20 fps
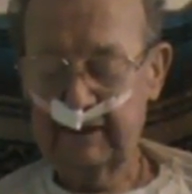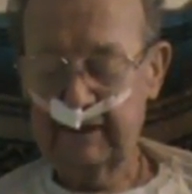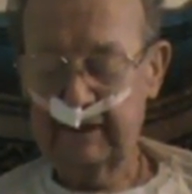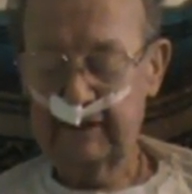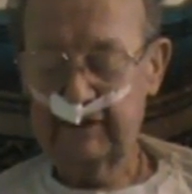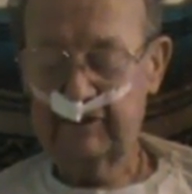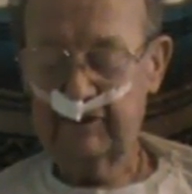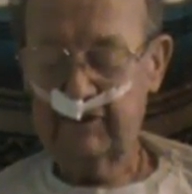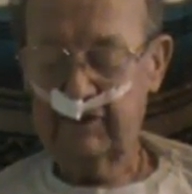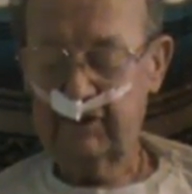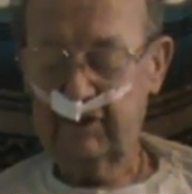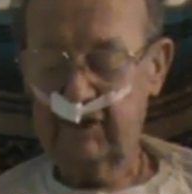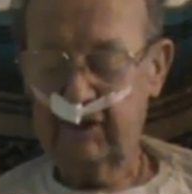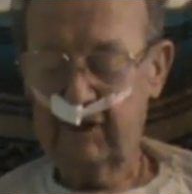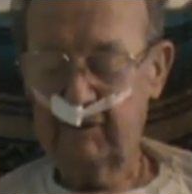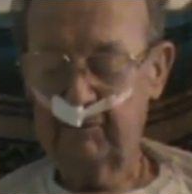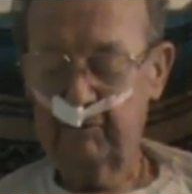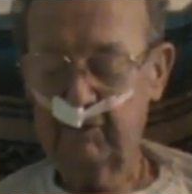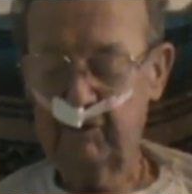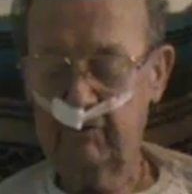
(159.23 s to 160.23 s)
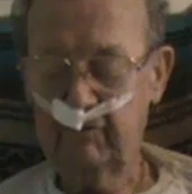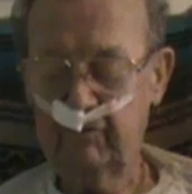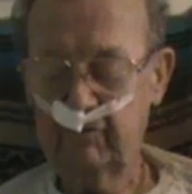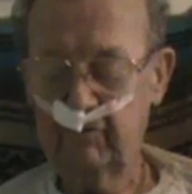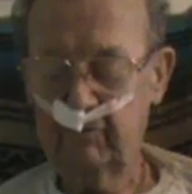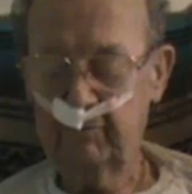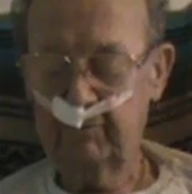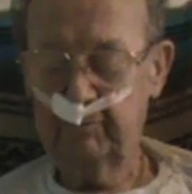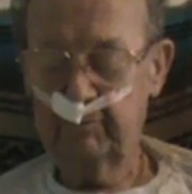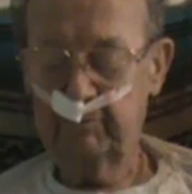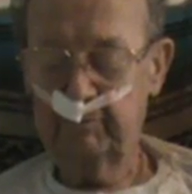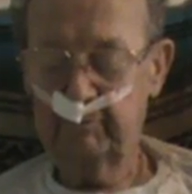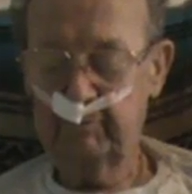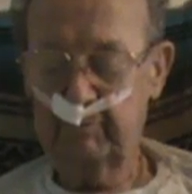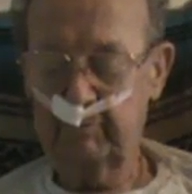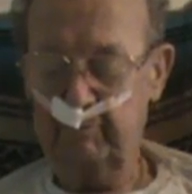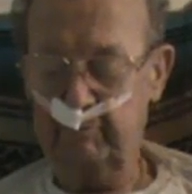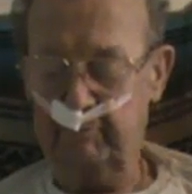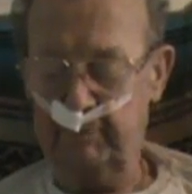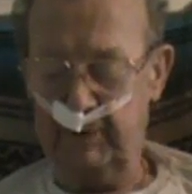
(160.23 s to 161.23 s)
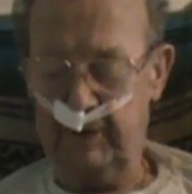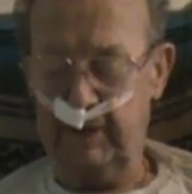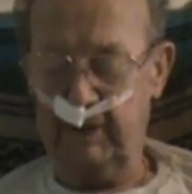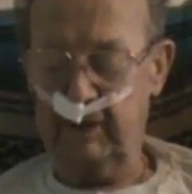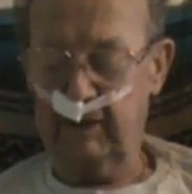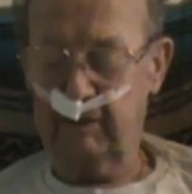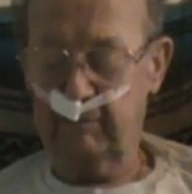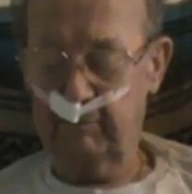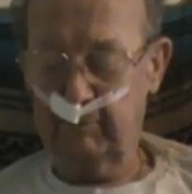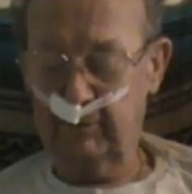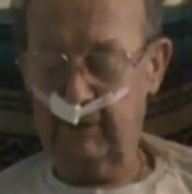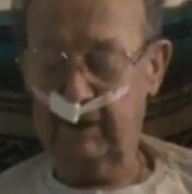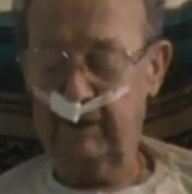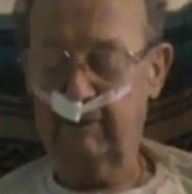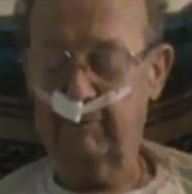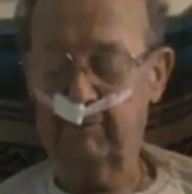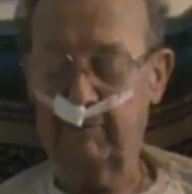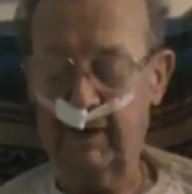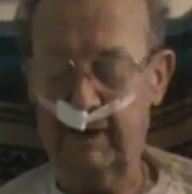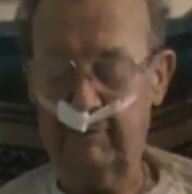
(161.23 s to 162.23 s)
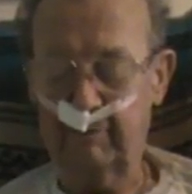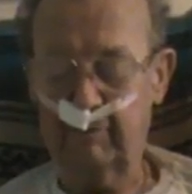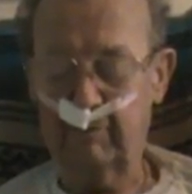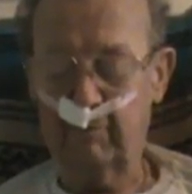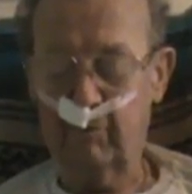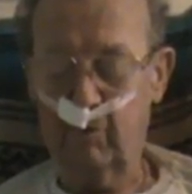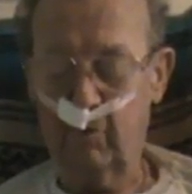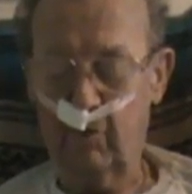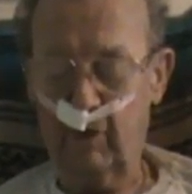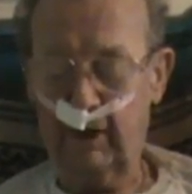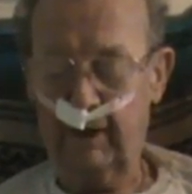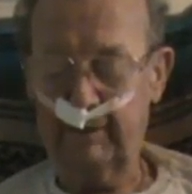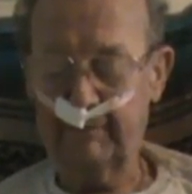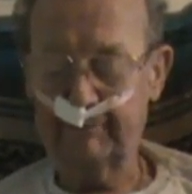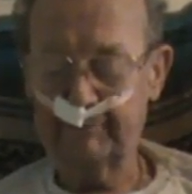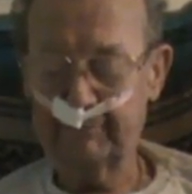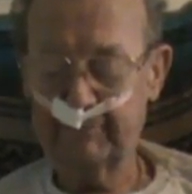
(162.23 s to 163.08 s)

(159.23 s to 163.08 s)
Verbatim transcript: He said, you got a beautiful, big, big baby boy.